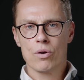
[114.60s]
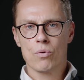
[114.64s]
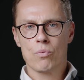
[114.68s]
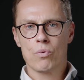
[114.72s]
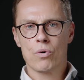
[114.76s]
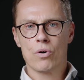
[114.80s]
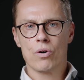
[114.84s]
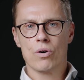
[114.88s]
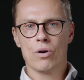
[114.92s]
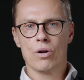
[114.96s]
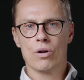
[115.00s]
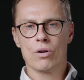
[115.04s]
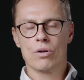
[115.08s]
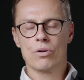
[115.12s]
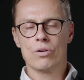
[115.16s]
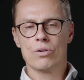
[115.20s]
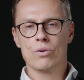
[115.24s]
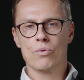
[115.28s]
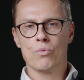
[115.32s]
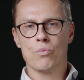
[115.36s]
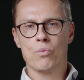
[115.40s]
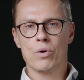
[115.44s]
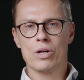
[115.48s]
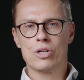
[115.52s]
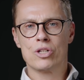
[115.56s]
world
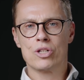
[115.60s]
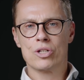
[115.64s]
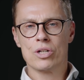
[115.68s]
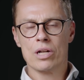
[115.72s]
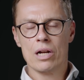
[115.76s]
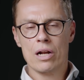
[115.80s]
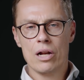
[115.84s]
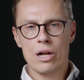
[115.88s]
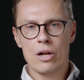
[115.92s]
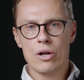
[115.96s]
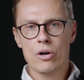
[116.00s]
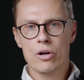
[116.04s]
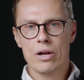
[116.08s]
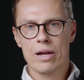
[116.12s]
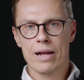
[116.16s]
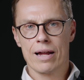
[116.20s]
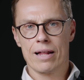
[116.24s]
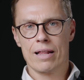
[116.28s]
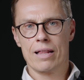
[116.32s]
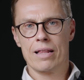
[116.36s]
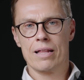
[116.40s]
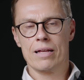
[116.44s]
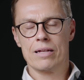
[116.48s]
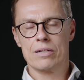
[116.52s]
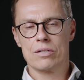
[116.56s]
which look
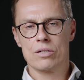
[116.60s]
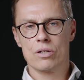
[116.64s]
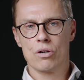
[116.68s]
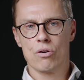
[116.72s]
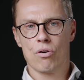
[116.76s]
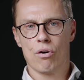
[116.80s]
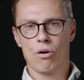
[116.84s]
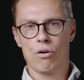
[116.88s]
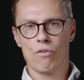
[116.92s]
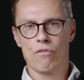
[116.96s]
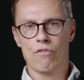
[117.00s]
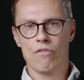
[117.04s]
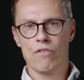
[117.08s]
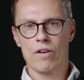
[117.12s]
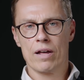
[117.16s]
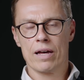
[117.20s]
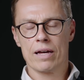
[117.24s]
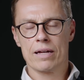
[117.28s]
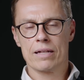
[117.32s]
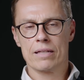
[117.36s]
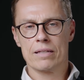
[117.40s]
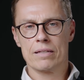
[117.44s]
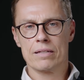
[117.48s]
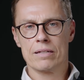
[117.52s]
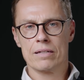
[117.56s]
at this
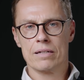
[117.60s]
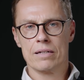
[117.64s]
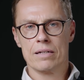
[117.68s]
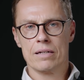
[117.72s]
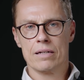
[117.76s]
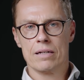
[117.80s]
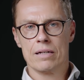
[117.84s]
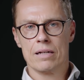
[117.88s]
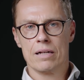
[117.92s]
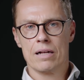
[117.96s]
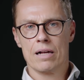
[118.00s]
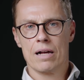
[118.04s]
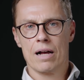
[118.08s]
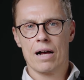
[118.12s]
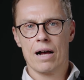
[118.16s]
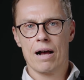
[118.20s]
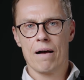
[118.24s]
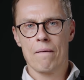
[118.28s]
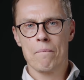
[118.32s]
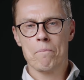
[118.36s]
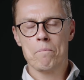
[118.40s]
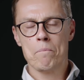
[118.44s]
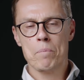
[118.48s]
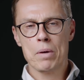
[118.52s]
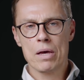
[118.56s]
conflict
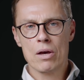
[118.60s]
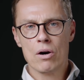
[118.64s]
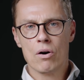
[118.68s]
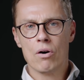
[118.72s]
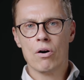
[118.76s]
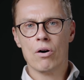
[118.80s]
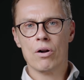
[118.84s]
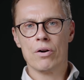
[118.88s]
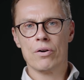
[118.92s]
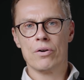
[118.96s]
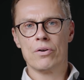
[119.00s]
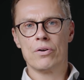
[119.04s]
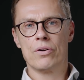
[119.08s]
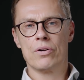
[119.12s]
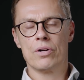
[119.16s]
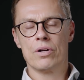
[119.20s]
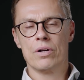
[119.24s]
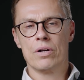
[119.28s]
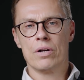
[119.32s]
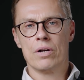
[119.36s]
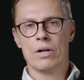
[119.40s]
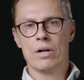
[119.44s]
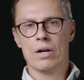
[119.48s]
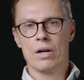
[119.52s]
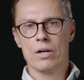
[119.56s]
beyond
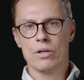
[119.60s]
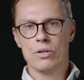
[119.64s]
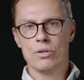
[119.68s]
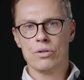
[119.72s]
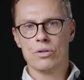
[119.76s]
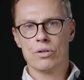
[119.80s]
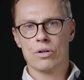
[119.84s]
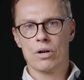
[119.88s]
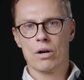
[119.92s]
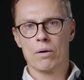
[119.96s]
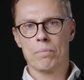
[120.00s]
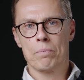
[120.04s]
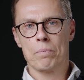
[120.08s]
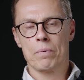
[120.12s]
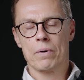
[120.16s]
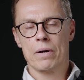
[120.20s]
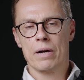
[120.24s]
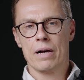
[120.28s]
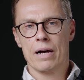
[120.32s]
Europe